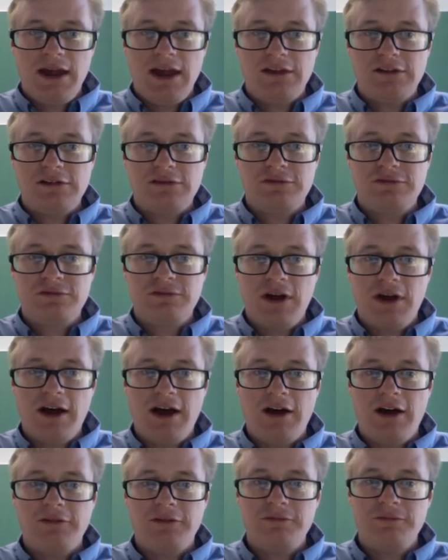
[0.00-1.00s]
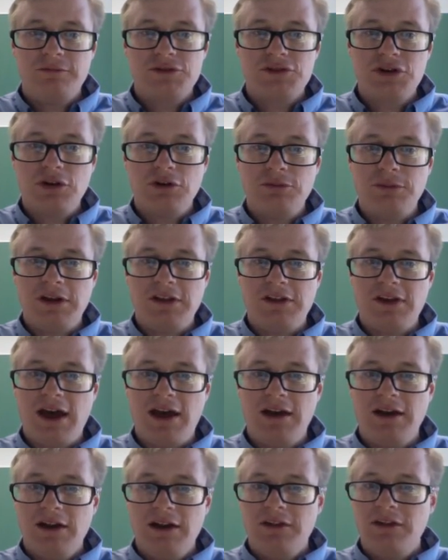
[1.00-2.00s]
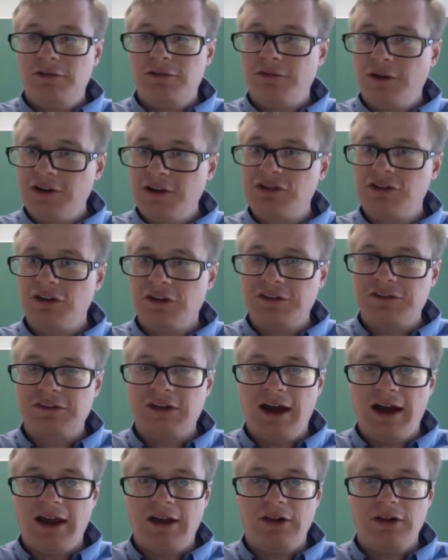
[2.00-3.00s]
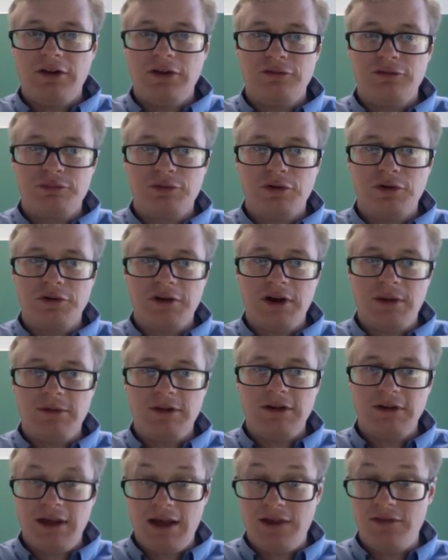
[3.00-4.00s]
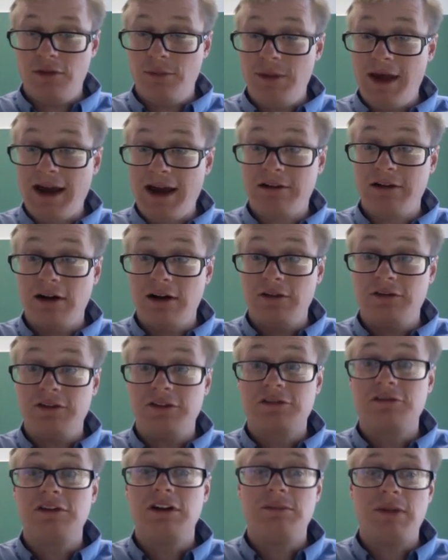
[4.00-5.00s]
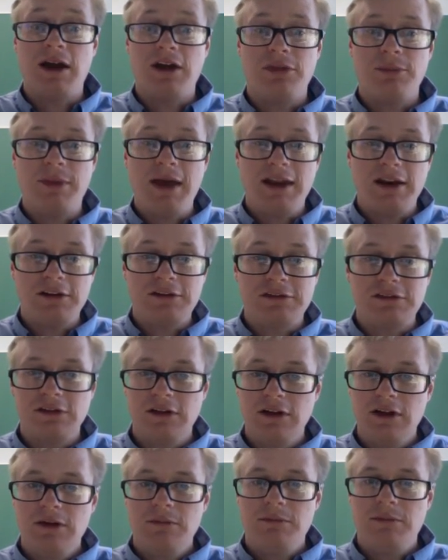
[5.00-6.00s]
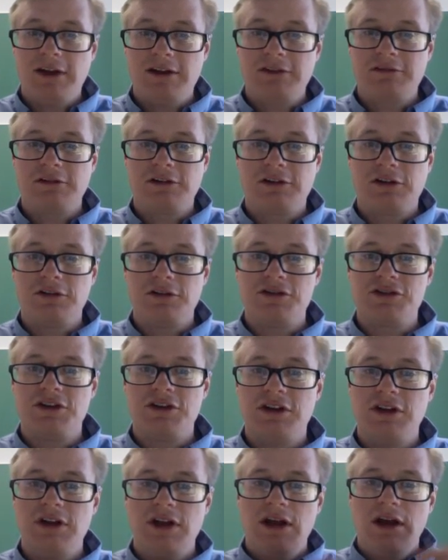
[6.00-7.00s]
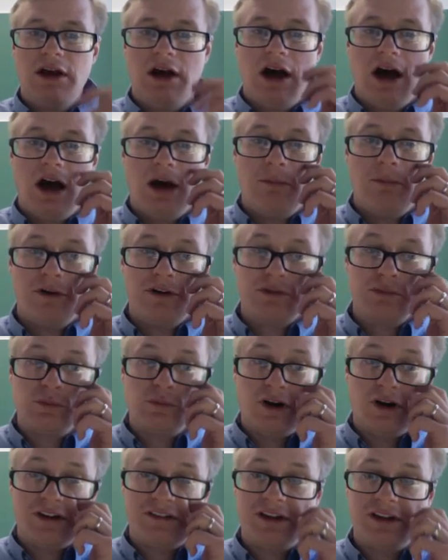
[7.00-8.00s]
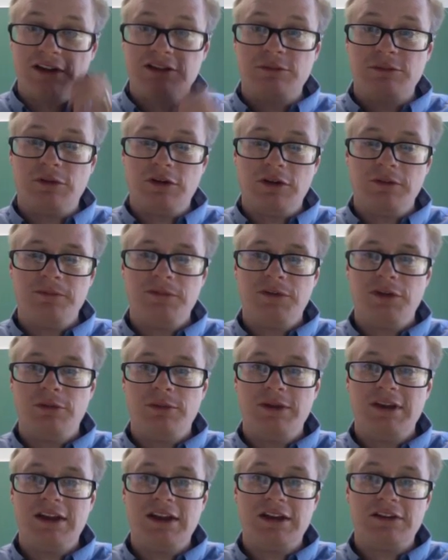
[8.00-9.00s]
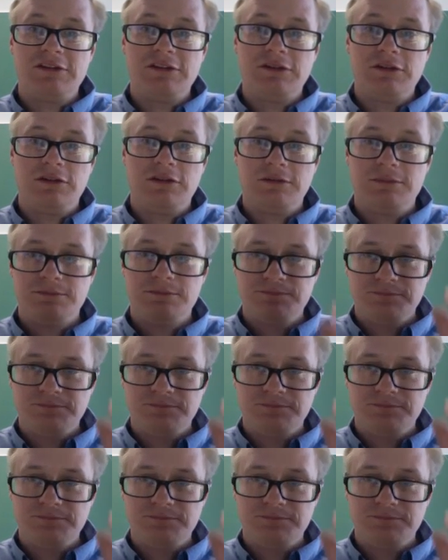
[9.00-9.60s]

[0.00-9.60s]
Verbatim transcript: has uh, showed me that the functional style of programming and the background of discrete mathematics makes recursion uh, much more accessible to the beginning student.